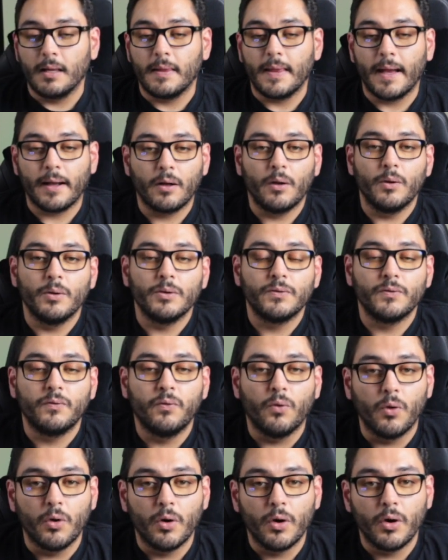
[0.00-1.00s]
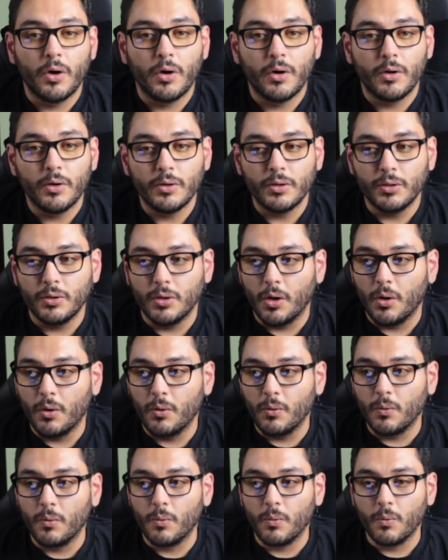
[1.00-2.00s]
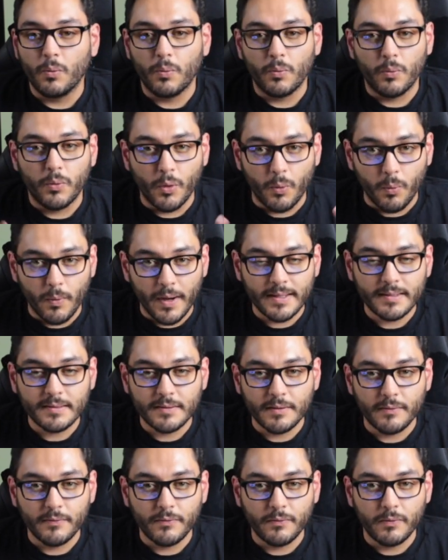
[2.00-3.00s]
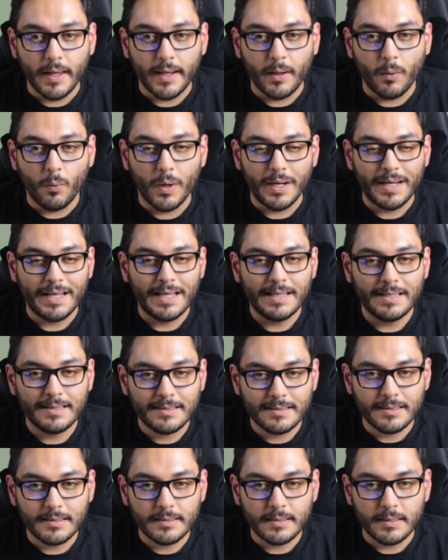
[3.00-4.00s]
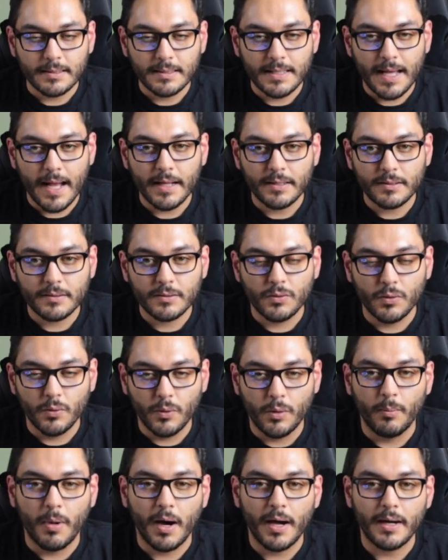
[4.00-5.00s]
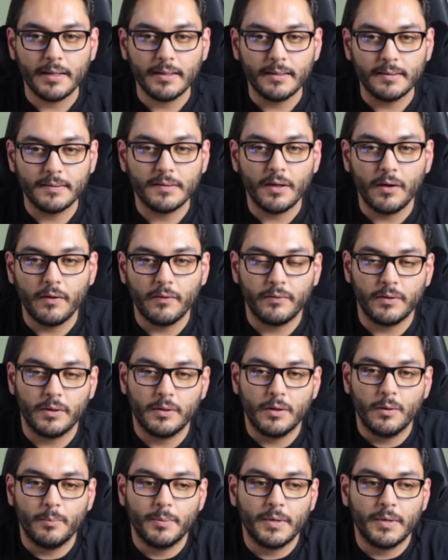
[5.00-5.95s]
that goes for, you know, the rest of like what isn't attached to the body itself, you know.